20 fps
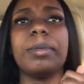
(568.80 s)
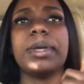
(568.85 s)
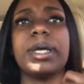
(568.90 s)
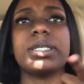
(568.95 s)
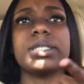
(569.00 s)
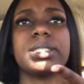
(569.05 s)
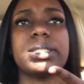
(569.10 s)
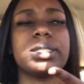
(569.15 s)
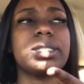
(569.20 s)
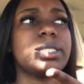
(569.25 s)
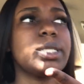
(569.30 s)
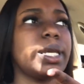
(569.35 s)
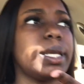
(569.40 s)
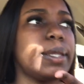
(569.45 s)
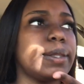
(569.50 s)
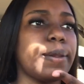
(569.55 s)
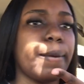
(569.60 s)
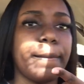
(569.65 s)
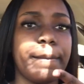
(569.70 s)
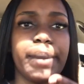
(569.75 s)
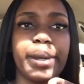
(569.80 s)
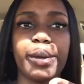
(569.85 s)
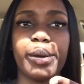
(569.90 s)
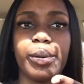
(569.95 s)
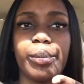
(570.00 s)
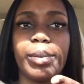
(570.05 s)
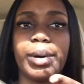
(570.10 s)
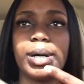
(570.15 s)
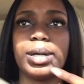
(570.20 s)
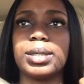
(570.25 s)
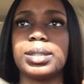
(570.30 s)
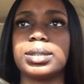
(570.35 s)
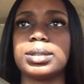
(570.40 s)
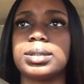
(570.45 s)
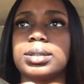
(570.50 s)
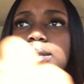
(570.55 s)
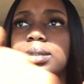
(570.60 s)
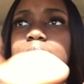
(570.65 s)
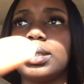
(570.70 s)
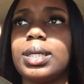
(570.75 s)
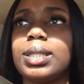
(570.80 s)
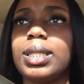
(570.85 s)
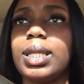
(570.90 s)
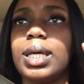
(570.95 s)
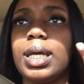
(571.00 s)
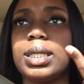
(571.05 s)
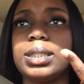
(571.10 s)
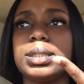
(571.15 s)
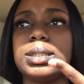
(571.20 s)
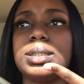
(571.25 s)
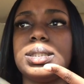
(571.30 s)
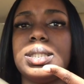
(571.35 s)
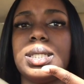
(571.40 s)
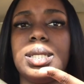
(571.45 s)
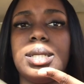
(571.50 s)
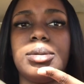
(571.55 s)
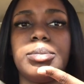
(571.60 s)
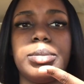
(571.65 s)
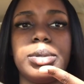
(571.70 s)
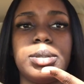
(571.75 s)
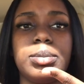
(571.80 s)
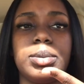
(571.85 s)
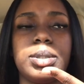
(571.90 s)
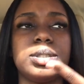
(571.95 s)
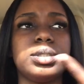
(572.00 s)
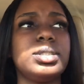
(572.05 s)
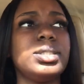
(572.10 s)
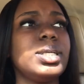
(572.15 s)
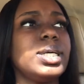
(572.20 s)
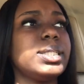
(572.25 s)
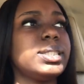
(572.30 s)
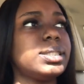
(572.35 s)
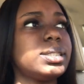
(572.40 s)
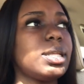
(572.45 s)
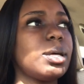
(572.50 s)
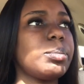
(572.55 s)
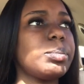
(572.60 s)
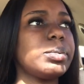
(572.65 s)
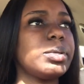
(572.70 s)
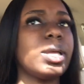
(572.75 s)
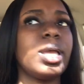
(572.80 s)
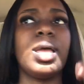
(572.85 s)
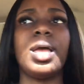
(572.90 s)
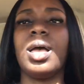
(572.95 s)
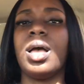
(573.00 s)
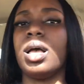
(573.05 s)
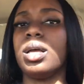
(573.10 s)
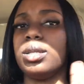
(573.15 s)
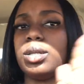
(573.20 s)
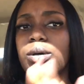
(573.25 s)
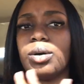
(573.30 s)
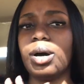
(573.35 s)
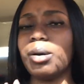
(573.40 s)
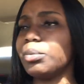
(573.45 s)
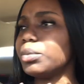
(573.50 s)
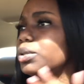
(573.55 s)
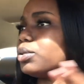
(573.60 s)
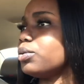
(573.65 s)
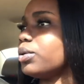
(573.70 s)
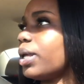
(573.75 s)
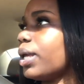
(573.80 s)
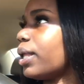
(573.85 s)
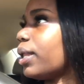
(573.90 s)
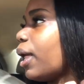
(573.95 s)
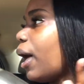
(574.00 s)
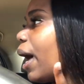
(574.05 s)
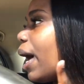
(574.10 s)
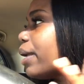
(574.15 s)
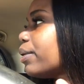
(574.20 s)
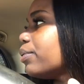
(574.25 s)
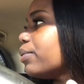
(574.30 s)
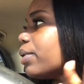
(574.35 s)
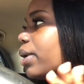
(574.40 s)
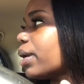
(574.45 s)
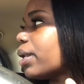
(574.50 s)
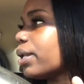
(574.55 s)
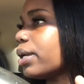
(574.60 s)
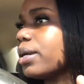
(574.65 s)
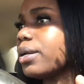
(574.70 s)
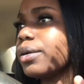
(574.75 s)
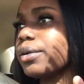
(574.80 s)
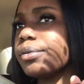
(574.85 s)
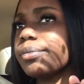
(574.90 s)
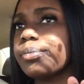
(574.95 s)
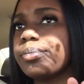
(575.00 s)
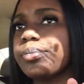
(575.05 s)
I should check the mailbox. I think I should check the mailbox. Should I stop it? No, I'm gonna do that. I'll do that later.